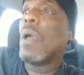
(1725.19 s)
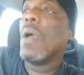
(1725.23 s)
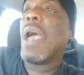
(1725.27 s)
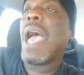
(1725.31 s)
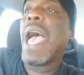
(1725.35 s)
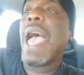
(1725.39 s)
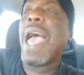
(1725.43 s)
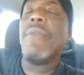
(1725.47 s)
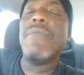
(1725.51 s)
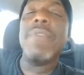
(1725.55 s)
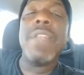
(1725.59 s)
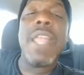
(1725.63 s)

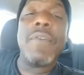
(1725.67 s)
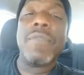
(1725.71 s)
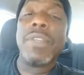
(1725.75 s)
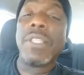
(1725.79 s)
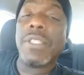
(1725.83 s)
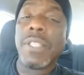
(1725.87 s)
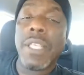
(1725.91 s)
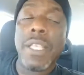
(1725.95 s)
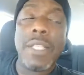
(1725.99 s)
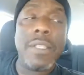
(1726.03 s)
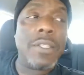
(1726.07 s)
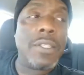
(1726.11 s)
I've never
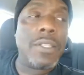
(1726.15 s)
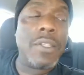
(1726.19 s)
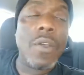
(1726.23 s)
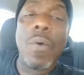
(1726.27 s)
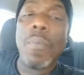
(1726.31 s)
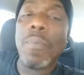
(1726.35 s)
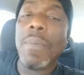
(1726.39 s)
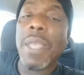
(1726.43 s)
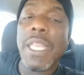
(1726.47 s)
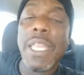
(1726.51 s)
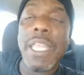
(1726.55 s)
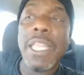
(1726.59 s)
seen so
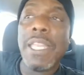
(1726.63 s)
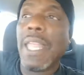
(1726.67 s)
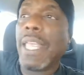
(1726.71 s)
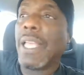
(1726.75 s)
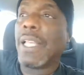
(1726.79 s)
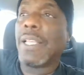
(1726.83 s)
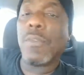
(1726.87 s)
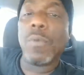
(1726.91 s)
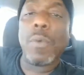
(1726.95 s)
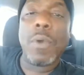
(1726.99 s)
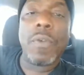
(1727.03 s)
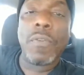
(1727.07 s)
many
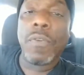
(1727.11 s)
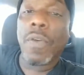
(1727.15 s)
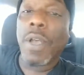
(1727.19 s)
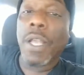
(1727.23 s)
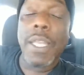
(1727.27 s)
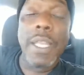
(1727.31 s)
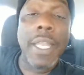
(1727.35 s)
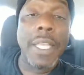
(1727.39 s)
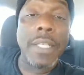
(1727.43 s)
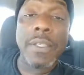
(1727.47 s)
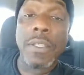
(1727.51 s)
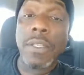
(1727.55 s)
niggas with
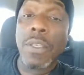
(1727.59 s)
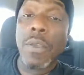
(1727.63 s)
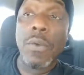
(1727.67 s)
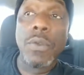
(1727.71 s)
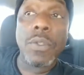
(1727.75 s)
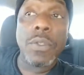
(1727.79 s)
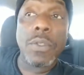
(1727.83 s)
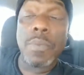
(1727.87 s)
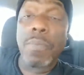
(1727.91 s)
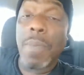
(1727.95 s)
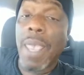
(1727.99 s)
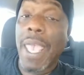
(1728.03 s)
fucking
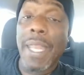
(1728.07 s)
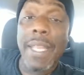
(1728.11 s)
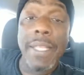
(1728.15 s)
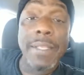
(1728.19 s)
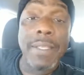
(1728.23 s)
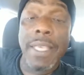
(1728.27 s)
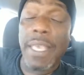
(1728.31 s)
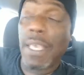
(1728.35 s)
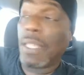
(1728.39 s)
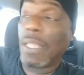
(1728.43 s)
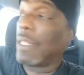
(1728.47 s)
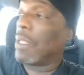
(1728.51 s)
excuses, man. It's
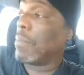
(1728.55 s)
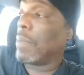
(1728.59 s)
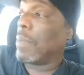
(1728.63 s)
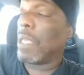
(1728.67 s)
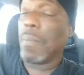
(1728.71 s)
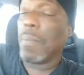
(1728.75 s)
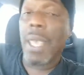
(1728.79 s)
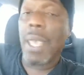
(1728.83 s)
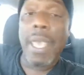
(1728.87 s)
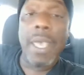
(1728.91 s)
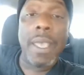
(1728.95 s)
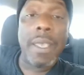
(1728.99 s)
killing me,
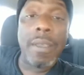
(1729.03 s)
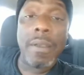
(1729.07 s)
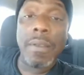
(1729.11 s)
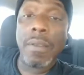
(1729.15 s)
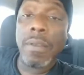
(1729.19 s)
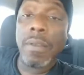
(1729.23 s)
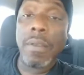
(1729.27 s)
man.